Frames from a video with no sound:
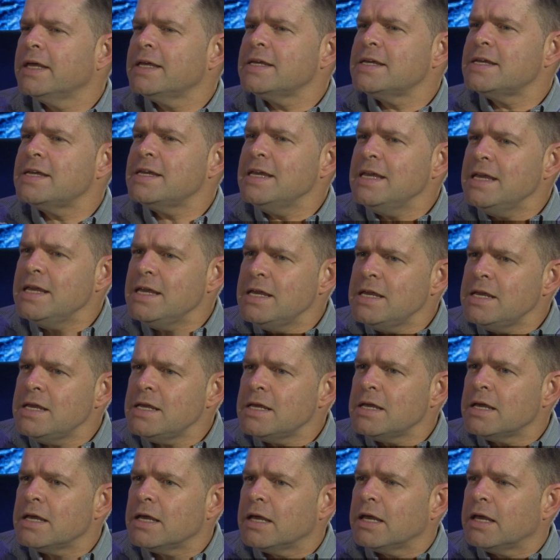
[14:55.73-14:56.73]

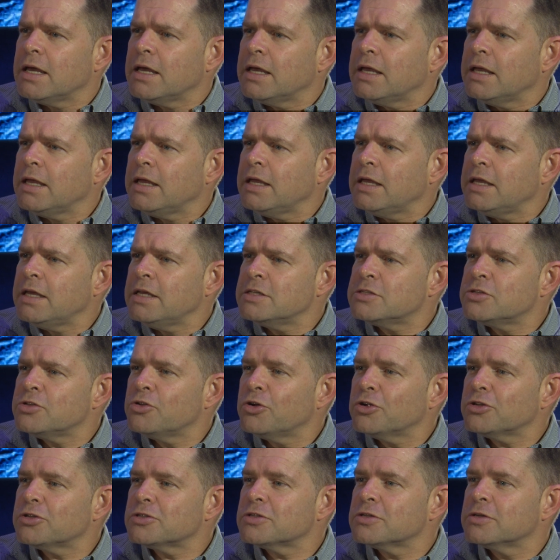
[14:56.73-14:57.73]
he's
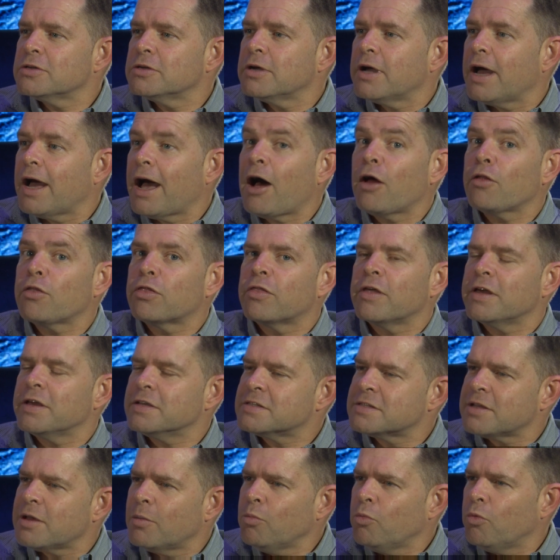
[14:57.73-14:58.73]
not out there
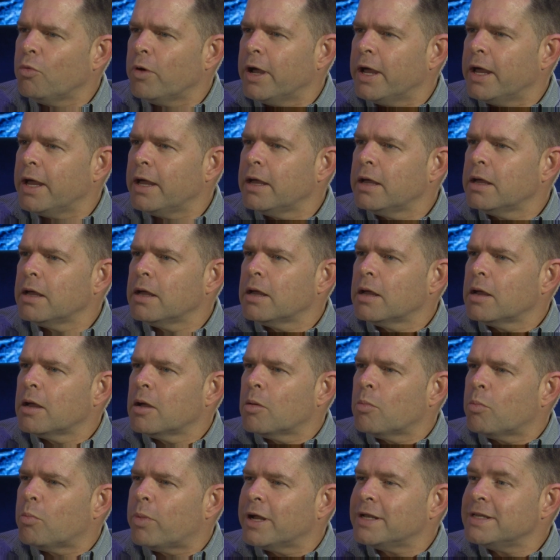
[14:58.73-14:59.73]
somewhere,
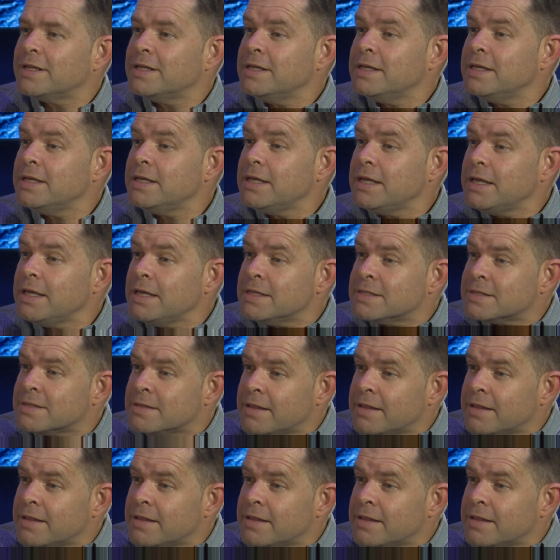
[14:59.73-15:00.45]
but he is